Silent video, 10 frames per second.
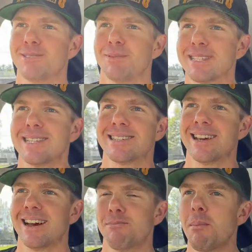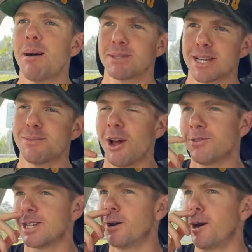It's my sister, my mum's going to be
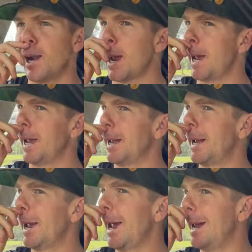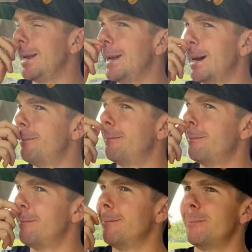over tonight. And um,
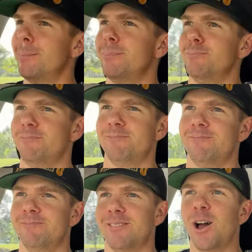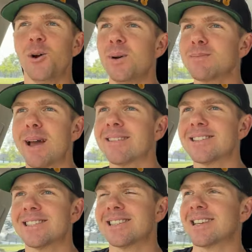I always make
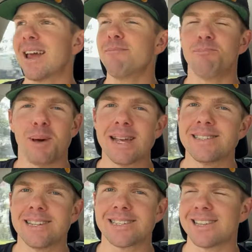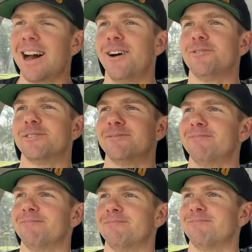just the same basic stuff.
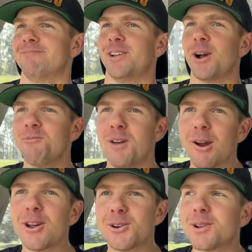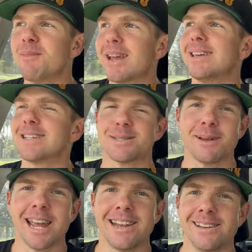Like, I'm very good at making a
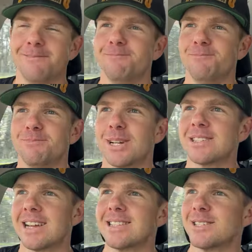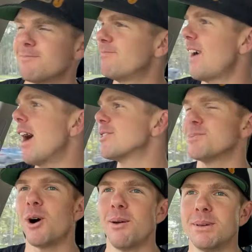spaghetti because that's as far as
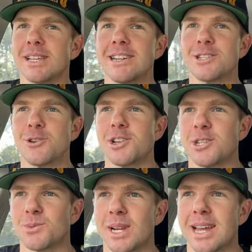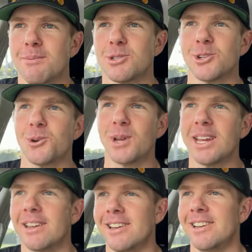my ability stretches when it comes to cooking.